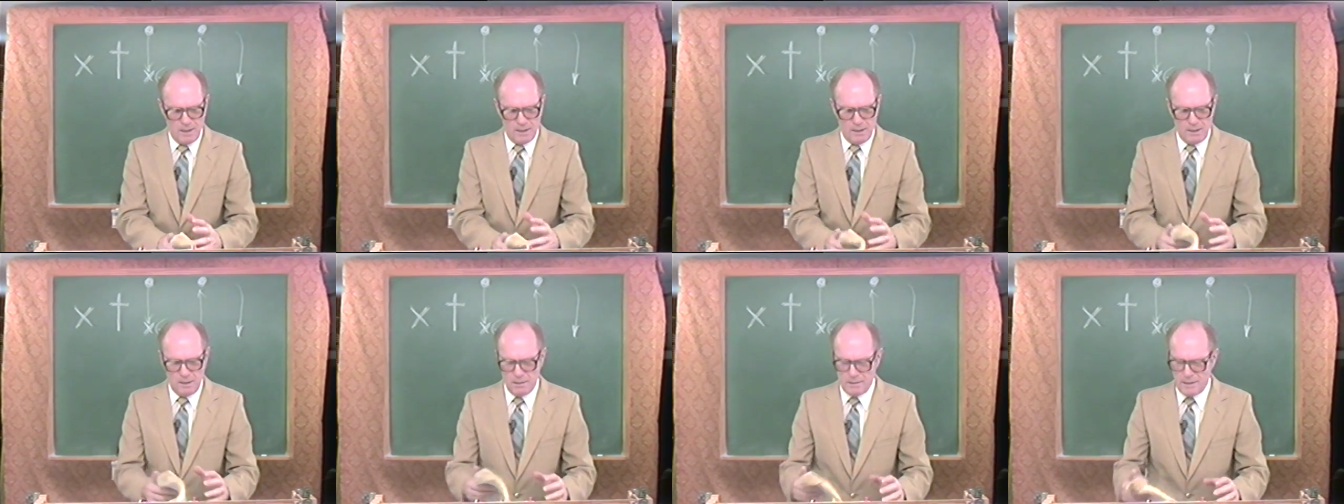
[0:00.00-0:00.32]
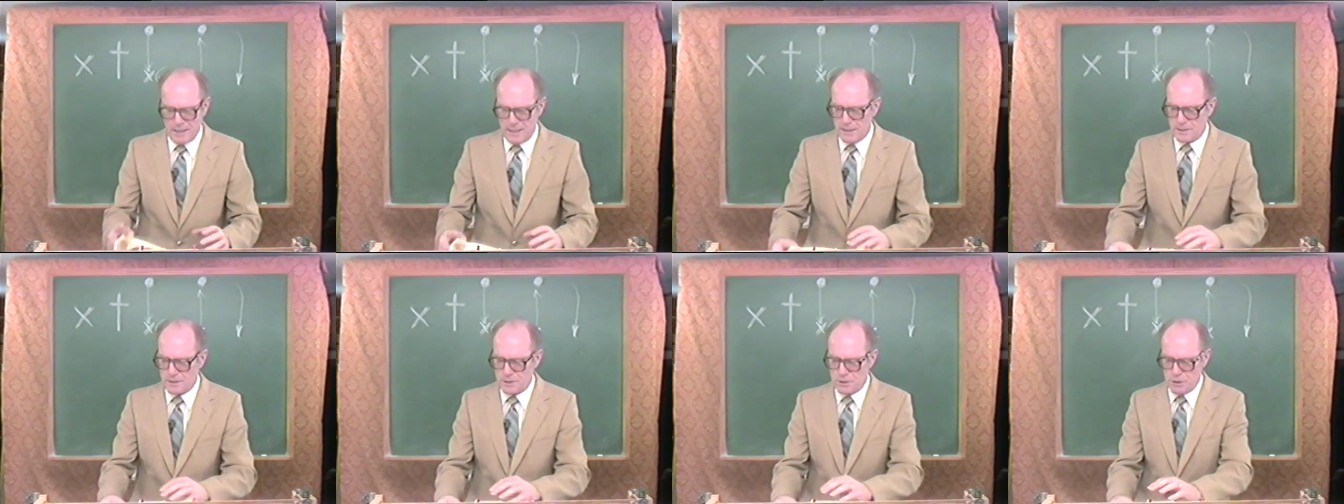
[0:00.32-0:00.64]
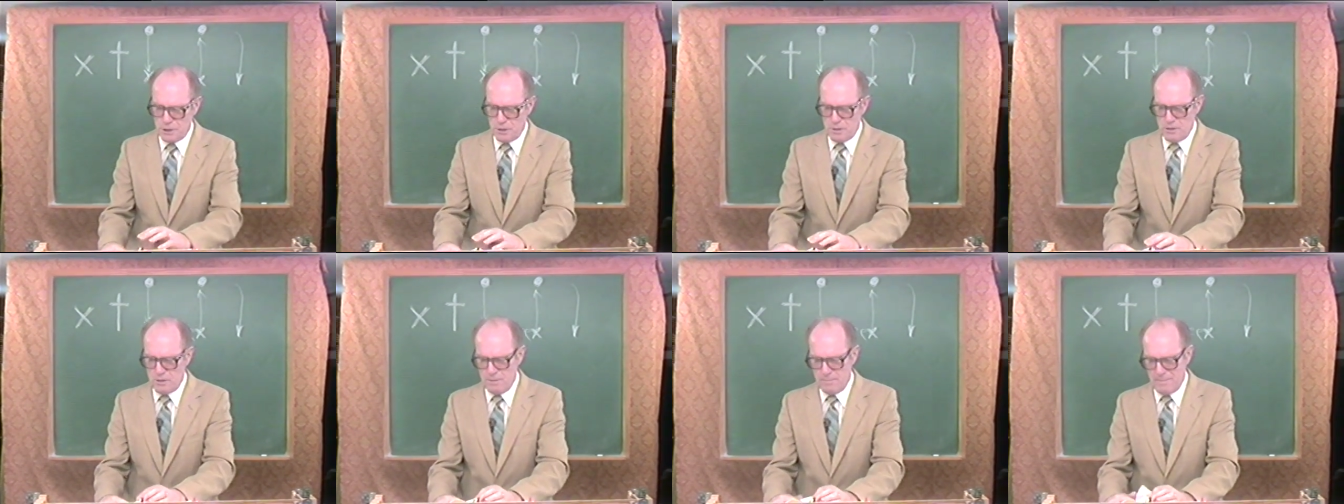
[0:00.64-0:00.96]
Look in
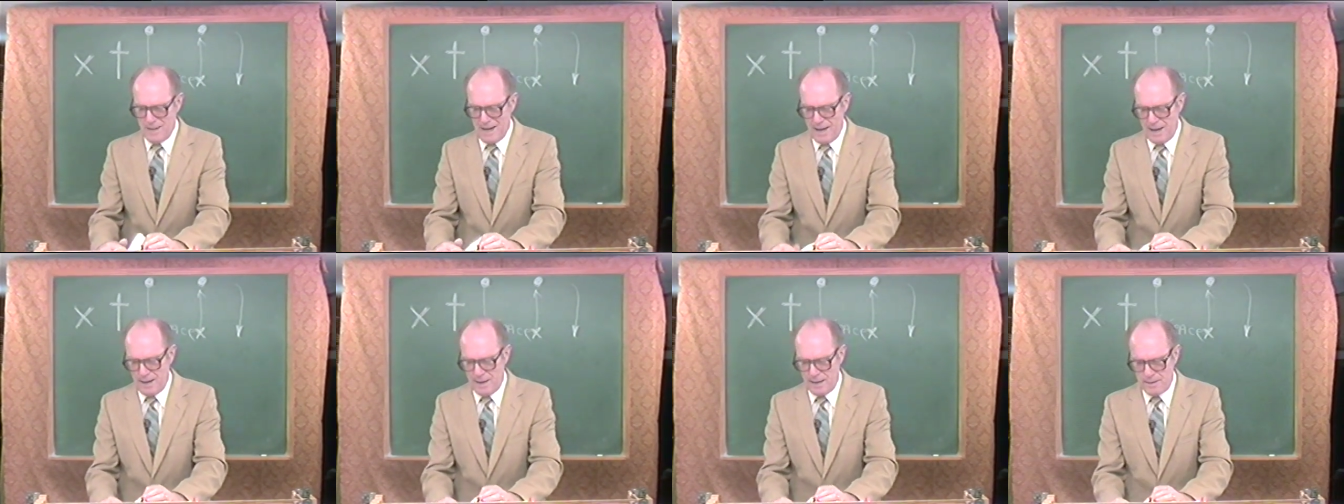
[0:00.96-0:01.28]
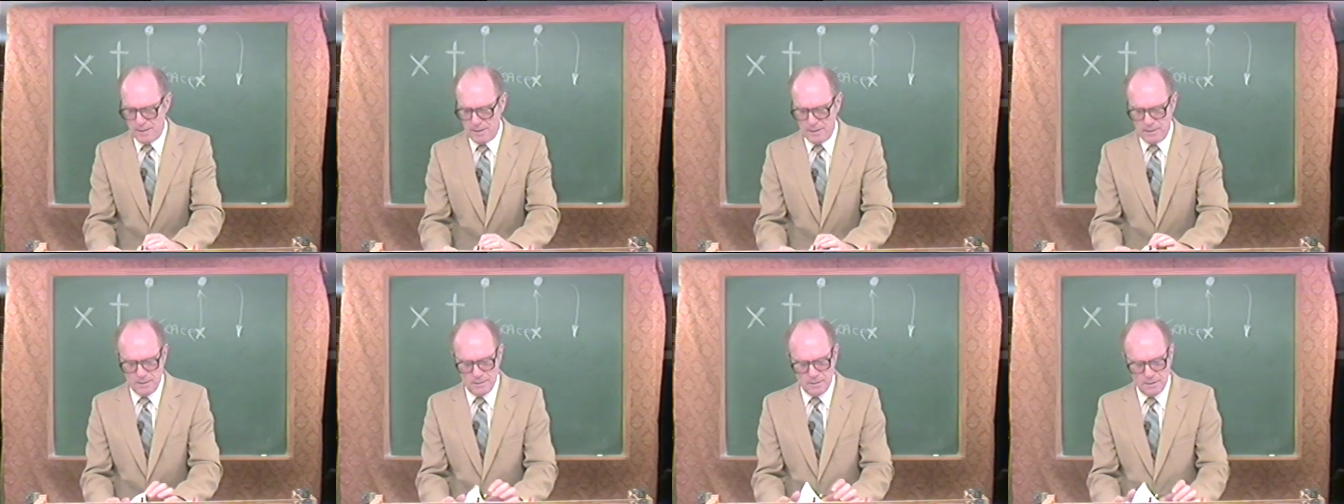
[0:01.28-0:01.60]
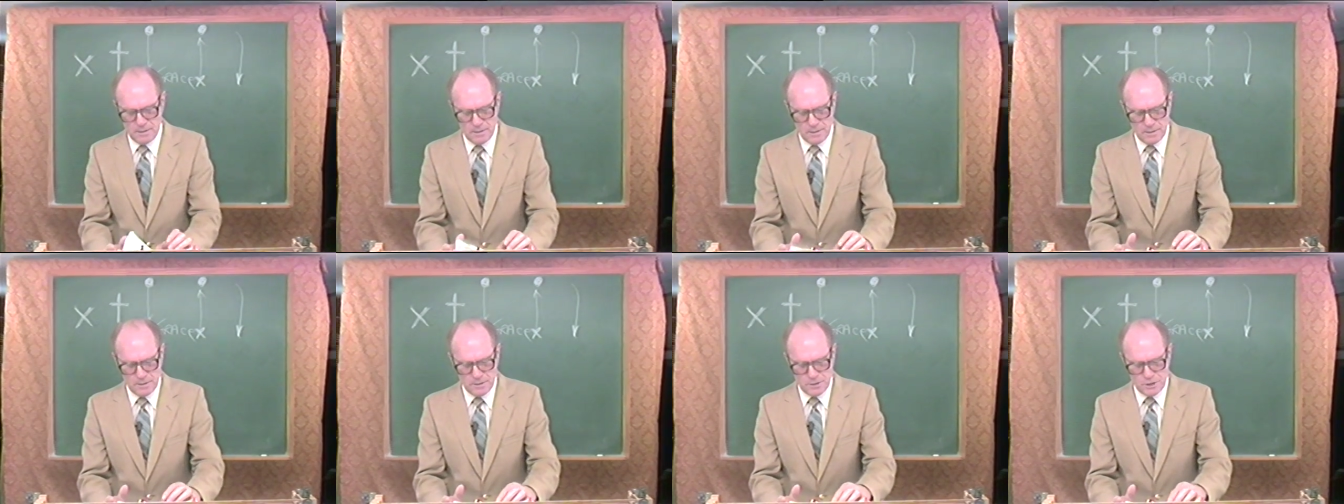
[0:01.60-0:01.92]
Jeremiah
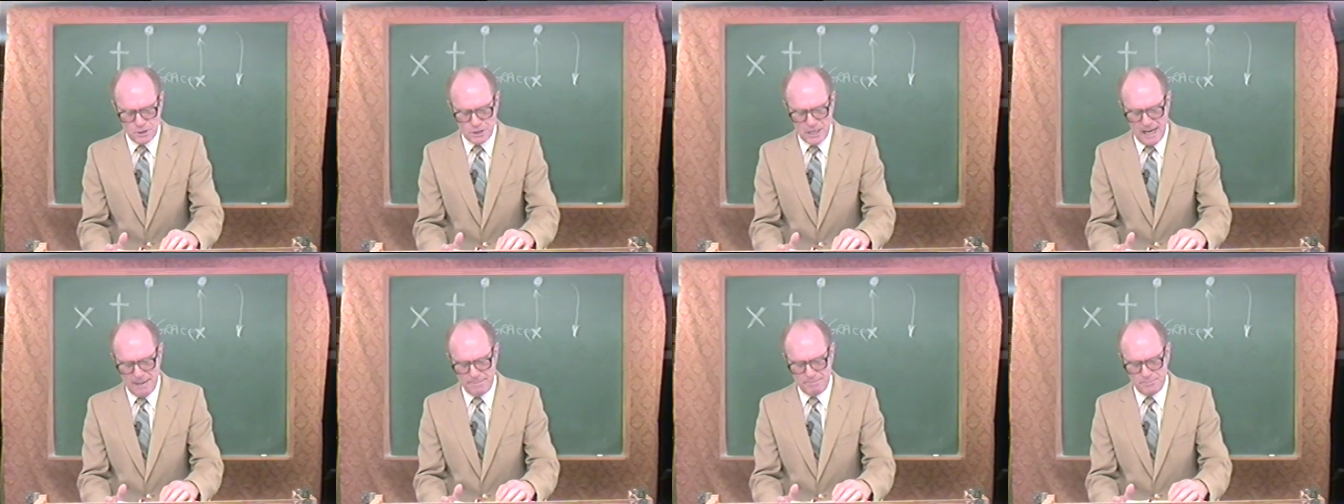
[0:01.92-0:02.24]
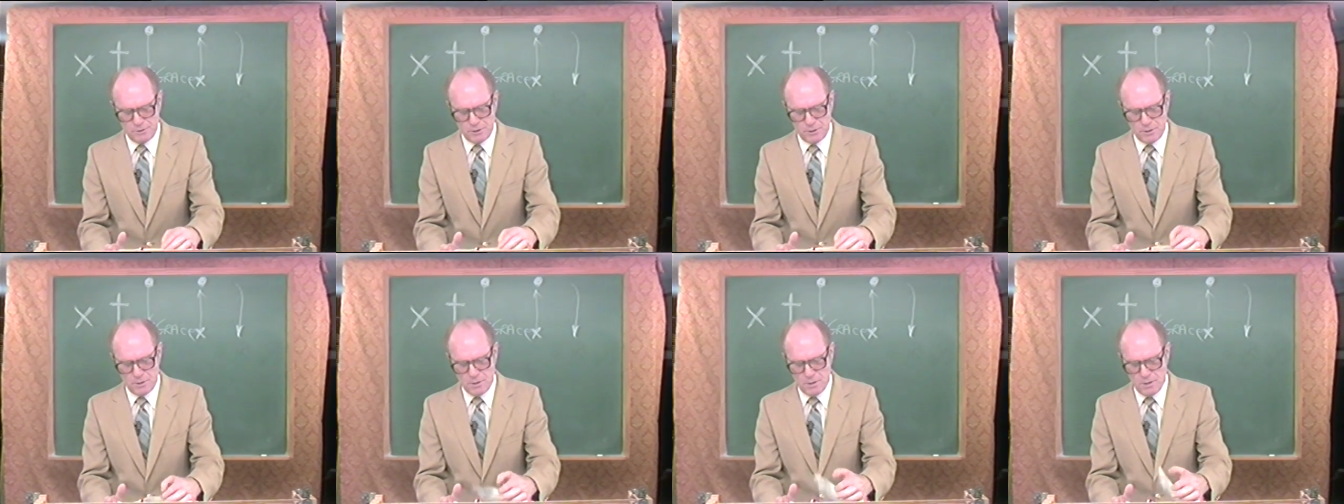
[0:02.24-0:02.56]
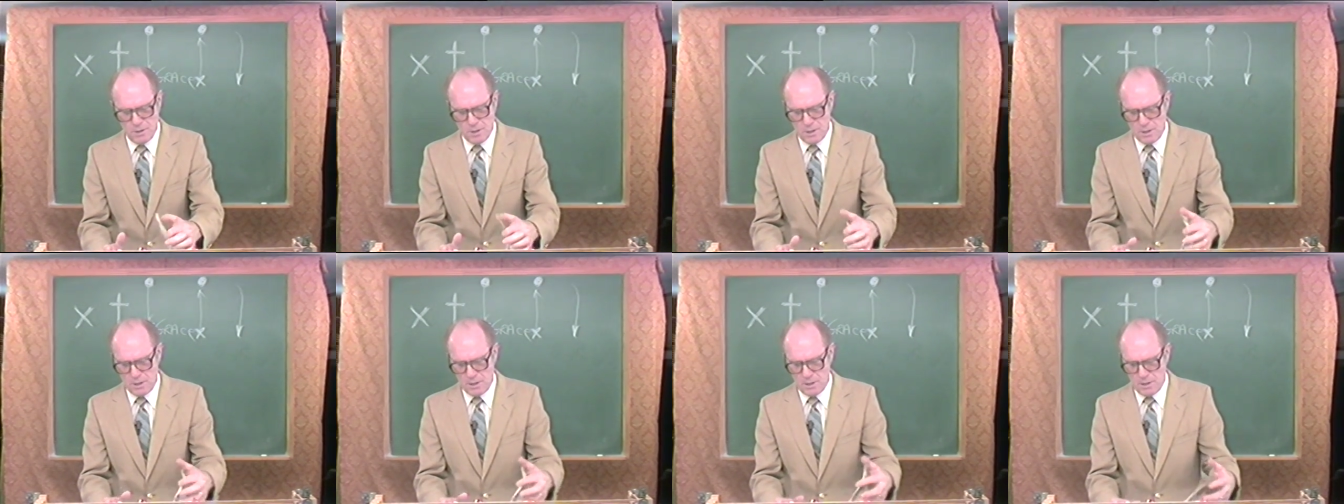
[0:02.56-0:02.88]
chapter
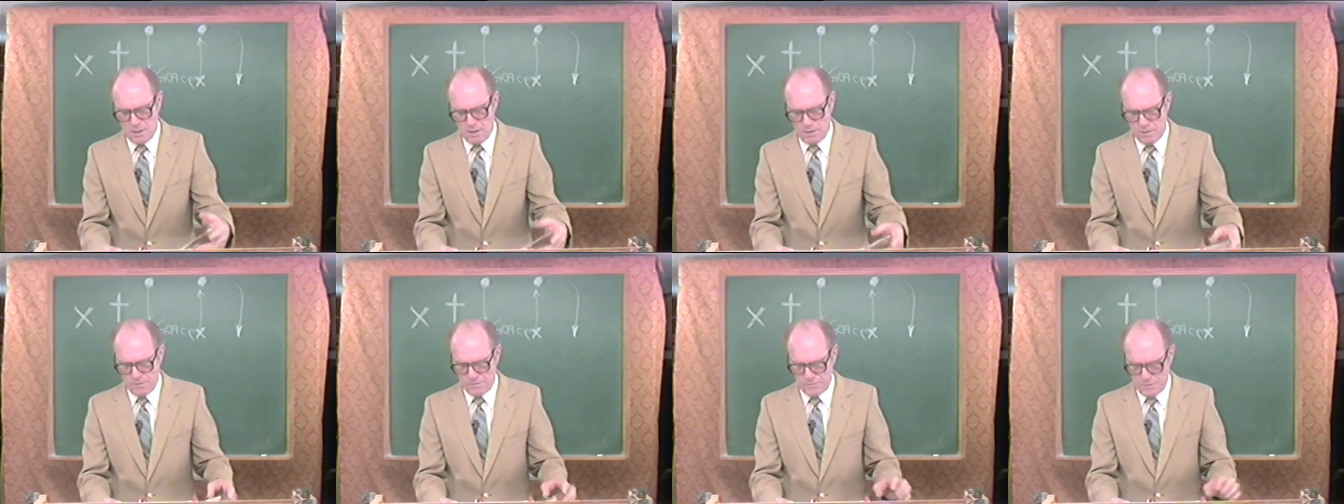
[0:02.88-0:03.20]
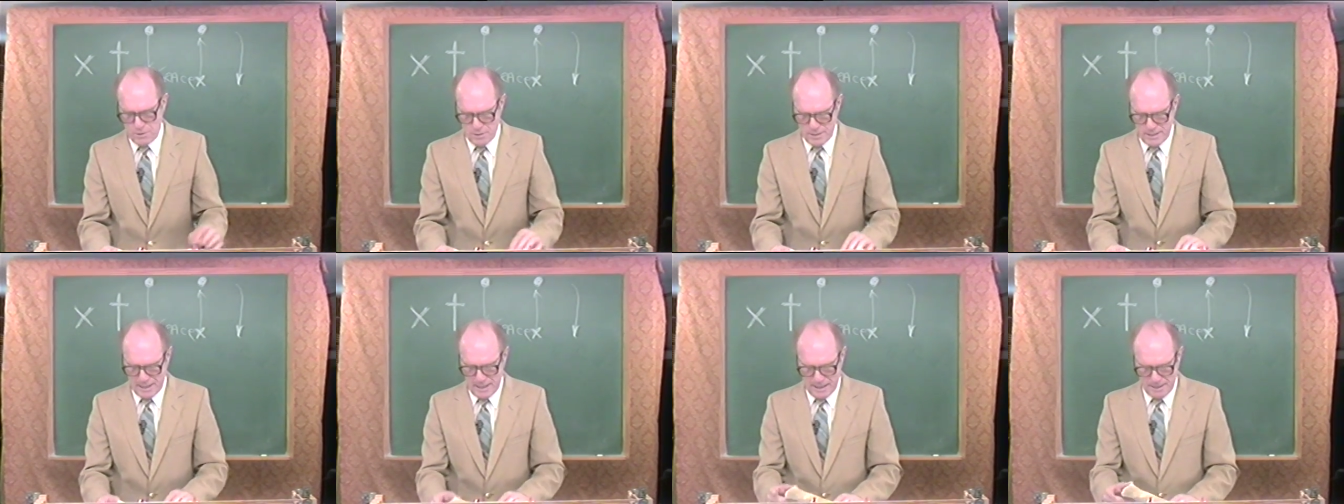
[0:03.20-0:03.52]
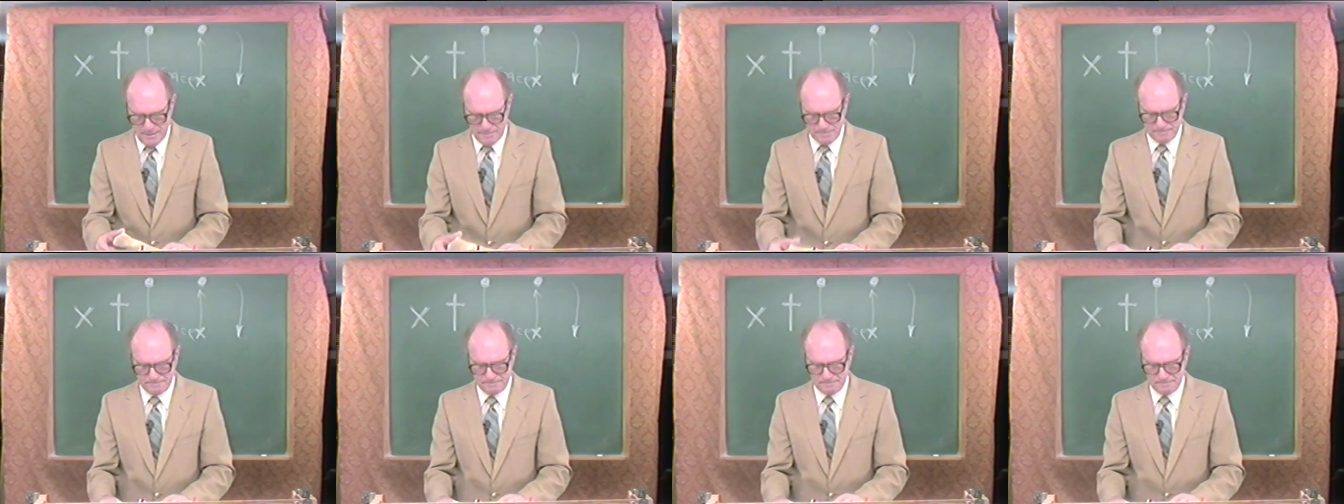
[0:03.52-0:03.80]
30